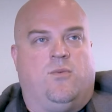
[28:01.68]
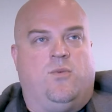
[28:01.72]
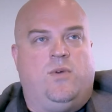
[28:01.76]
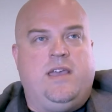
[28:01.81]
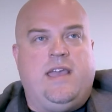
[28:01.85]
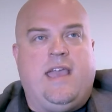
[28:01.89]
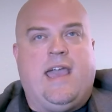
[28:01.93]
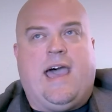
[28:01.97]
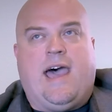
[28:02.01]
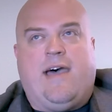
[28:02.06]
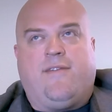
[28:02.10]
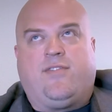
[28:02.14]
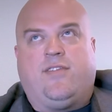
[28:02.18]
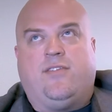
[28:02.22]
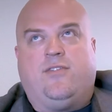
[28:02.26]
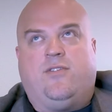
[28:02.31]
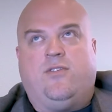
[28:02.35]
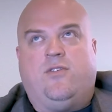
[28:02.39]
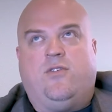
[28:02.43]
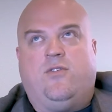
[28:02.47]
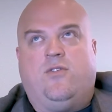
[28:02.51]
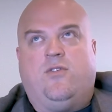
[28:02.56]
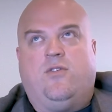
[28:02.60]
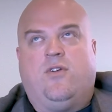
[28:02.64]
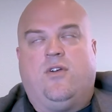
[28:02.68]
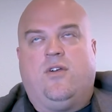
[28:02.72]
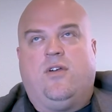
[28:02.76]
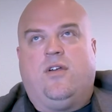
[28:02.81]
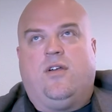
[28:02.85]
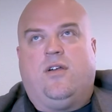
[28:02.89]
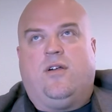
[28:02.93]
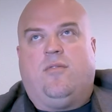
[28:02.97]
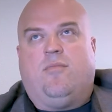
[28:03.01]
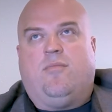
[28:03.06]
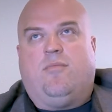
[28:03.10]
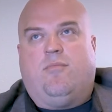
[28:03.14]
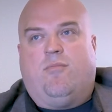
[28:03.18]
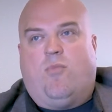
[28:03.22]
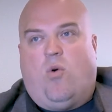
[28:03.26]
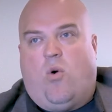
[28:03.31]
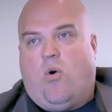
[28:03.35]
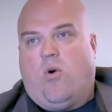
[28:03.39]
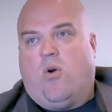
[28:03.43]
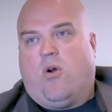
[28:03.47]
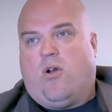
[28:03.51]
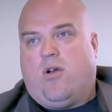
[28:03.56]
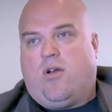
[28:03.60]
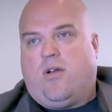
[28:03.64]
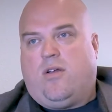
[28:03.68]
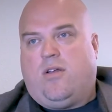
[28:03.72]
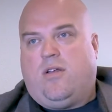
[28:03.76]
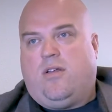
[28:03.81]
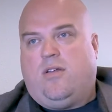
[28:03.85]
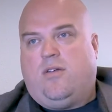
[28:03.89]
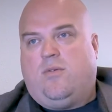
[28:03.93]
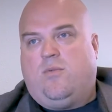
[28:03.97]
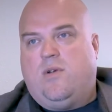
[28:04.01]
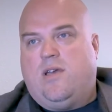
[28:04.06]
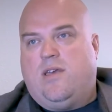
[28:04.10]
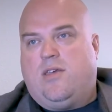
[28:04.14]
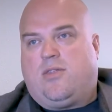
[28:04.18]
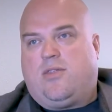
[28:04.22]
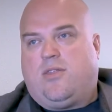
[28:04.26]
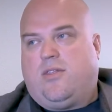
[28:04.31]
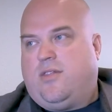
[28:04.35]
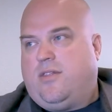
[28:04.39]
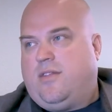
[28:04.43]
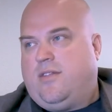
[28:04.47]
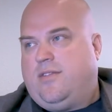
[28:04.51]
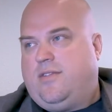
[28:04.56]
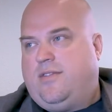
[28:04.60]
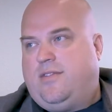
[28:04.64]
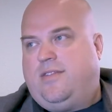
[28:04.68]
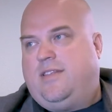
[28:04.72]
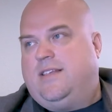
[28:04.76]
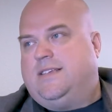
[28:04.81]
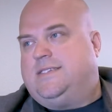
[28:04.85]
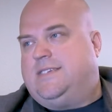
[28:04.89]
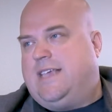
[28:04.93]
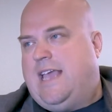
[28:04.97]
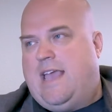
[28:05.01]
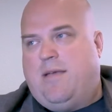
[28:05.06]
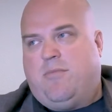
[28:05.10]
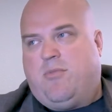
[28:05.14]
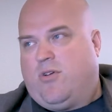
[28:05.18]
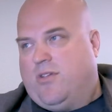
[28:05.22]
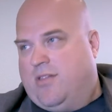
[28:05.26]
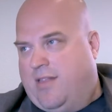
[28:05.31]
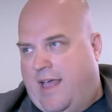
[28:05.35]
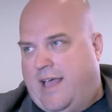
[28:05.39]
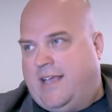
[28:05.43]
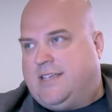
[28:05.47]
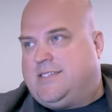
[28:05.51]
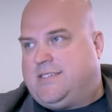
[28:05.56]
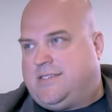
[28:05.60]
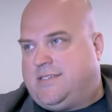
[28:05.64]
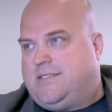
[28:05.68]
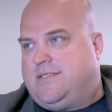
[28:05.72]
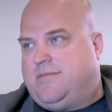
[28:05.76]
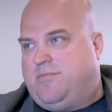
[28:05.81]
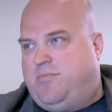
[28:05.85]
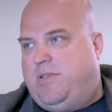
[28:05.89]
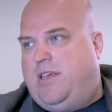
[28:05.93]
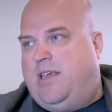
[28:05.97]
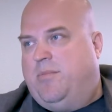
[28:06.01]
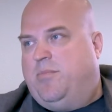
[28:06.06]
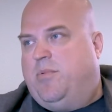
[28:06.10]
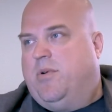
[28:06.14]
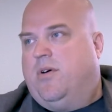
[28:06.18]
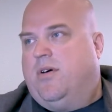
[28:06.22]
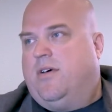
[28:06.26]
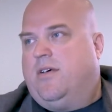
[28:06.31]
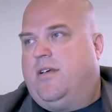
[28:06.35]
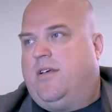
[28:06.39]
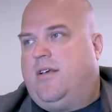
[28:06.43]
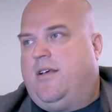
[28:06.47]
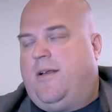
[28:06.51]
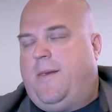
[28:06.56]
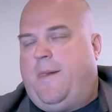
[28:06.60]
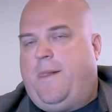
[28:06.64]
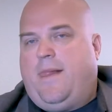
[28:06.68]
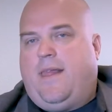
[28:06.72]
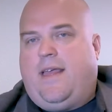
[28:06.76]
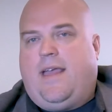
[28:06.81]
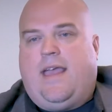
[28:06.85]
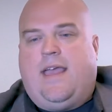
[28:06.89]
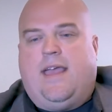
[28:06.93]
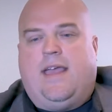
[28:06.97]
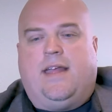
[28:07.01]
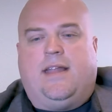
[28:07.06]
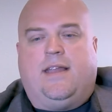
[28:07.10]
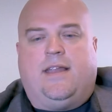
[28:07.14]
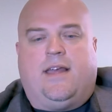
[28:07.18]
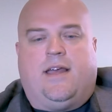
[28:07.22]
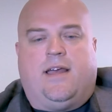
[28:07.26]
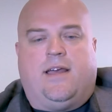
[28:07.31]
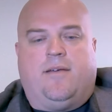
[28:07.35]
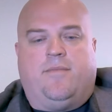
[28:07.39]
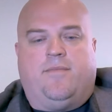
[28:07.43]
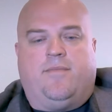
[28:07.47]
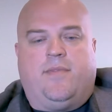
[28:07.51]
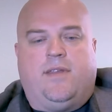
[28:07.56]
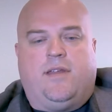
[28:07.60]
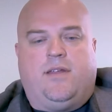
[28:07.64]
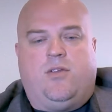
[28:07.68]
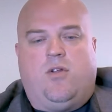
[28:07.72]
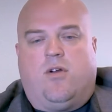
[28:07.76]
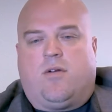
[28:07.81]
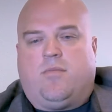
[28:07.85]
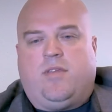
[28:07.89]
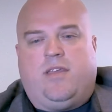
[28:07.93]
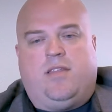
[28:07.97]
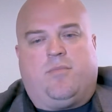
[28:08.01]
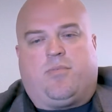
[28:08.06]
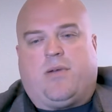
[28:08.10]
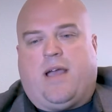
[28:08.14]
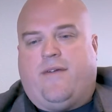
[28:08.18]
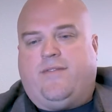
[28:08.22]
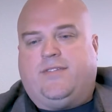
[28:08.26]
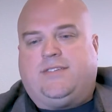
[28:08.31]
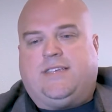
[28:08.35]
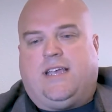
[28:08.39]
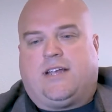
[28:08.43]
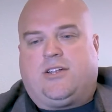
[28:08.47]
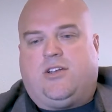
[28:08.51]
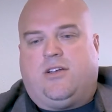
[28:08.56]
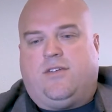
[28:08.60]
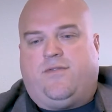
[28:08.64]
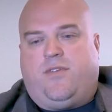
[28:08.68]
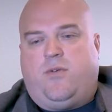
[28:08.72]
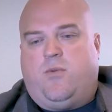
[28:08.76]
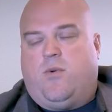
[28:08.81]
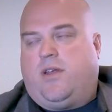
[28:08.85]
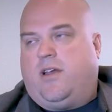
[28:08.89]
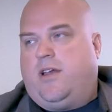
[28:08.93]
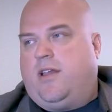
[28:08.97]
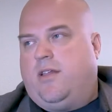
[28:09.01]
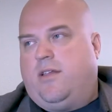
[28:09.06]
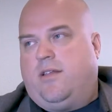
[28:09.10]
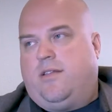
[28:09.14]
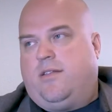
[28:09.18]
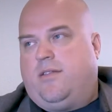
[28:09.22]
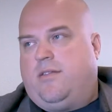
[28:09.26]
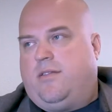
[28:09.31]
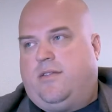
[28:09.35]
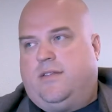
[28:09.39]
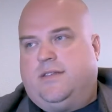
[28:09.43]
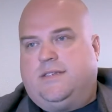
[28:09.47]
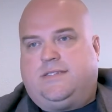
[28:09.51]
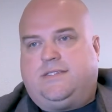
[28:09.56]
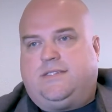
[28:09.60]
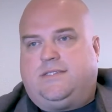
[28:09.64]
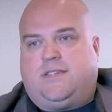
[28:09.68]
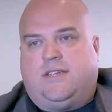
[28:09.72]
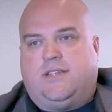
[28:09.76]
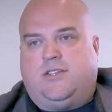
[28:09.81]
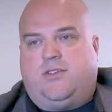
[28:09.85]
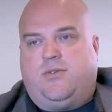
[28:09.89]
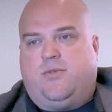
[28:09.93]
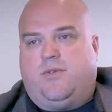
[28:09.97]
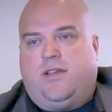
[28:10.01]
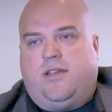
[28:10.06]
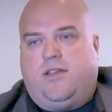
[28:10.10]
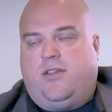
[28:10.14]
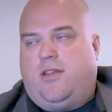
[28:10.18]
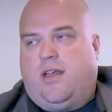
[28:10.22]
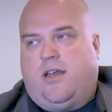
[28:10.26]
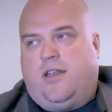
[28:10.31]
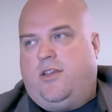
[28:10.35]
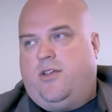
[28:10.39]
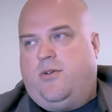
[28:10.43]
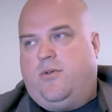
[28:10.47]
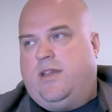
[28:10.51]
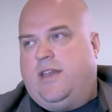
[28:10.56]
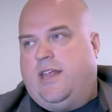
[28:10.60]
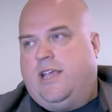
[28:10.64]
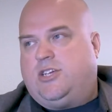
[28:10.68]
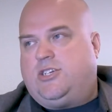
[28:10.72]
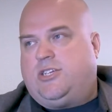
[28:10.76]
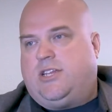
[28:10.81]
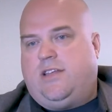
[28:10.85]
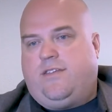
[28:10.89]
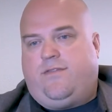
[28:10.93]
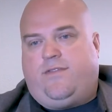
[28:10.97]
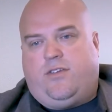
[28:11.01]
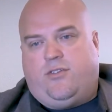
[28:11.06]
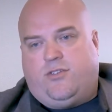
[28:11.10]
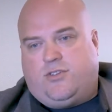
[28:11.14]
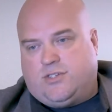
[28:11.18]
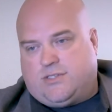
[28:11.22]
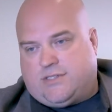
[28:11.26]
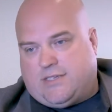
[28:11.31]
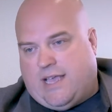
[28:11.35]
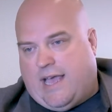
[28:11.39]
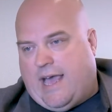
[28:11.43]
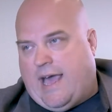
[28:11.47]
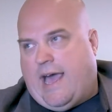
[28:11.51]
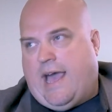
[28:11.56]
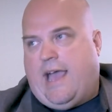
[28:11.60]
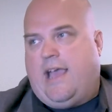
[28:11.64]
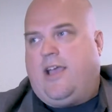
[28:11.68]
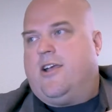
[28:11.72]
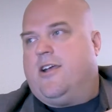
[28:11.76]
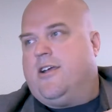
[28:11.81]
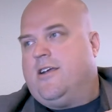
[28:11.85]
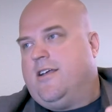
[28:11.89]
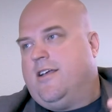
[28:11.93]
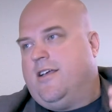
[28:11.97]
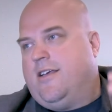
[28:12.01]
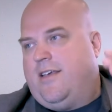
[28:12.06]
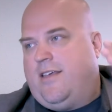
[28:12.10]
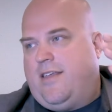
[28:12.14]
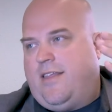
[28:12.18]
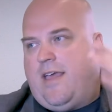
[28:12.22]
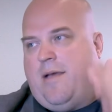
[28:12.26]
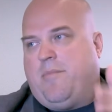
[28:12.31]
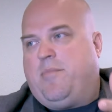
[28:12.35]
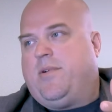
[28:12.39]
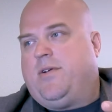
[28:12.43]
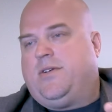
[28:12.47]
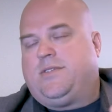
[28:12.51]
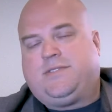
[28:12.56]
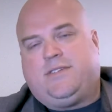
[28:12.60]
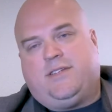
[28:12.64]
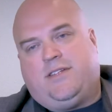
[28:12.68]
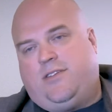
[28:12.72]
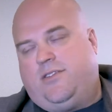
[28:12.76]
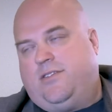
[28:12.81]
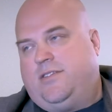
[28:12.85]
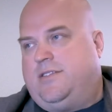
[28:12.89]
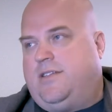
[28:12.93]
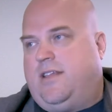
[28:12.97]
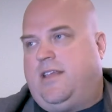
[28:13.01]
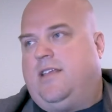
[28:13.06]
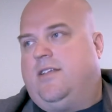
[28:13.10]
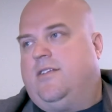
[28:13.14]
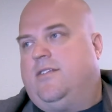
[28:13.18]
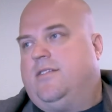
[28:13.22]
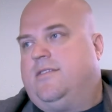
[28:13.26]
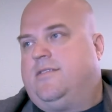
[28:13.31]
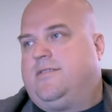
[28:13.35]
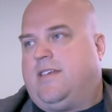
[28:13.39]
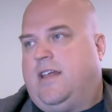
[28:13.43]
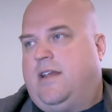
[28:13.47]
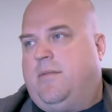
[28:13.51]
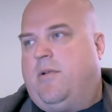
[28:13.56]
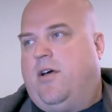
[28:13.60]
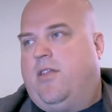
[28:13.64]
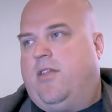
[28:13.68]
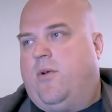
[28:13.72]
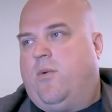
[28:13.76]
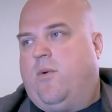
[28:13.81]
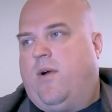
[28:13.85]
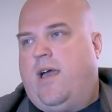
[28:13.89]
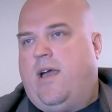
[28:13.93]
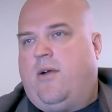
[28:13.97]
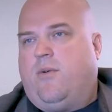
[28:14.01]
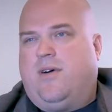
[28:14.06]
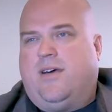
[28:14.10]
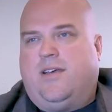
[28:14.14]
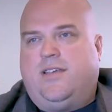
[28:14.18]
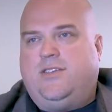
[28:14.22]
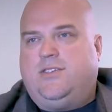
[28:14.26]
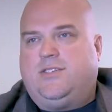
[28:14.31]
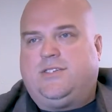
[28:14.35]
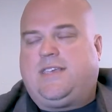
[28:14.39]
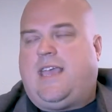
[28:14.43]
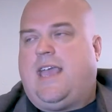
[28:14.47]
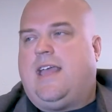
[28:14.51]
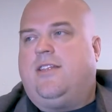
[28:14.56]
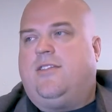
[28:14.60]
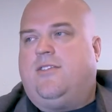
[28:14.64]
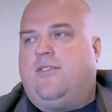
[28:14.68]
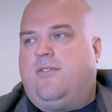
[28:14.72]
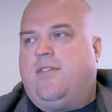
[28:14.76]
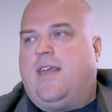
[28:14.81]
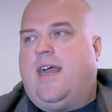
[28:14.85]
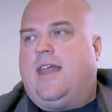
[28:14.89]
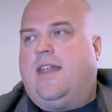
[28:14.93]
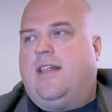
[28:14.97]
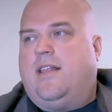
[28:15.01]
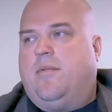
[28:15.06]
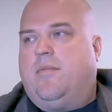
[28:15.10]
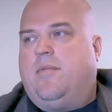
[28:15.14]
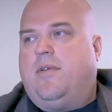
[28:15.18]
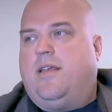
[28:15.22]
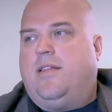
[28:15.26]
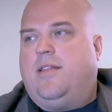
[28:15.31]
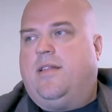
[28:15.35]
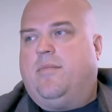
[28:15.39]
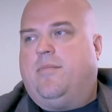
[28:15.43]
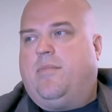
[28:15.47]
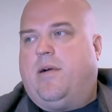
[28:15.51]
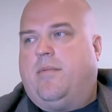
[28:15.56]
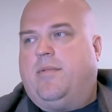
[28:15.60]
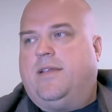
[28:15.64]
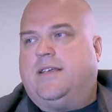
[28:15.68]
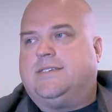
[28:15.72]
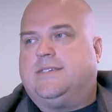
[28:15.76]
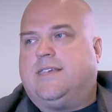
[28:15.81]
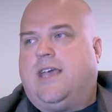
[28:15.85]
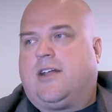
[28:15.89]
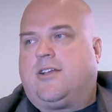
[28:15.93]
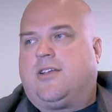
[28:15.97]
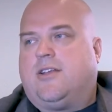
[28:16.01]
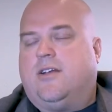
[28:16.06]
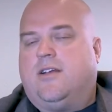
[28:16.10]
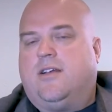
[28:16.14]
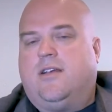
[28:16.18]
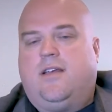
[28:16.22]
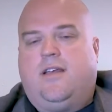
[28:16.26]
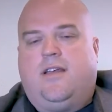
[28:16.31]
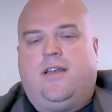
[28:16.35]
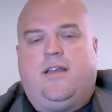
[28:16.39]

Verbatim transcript: we have to do more with the same or less people. Mm -hmm. And um, normally in the private sector, if you wanted to, to do an, a new initiative, you just hire that person, you'd, you'd send them on their way. Well, you just can't do that in the, in the public sector.